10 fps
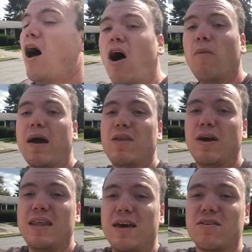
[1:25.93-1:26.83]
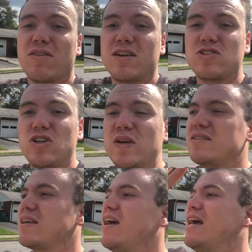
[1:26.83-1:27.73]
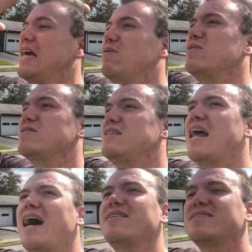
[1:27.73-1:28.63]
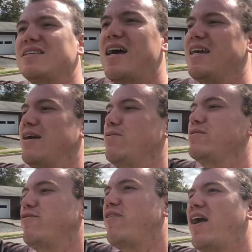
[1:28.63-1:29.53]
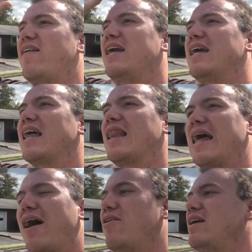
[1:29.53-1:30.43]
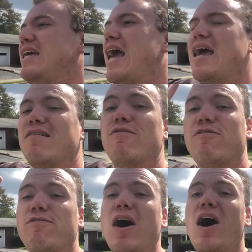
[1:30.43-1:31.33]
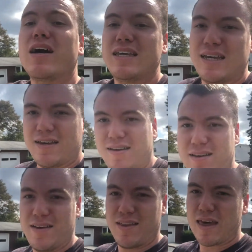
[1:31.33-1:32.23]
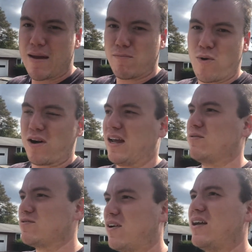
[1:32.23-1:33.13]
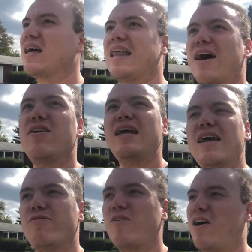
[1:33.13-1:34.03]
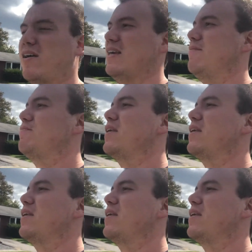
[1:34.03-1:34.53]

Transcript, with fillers: Oh, by the way, the other thing too is it was not sunny. It was very cloudy and foggy that morning. It was very cloudy and foggy.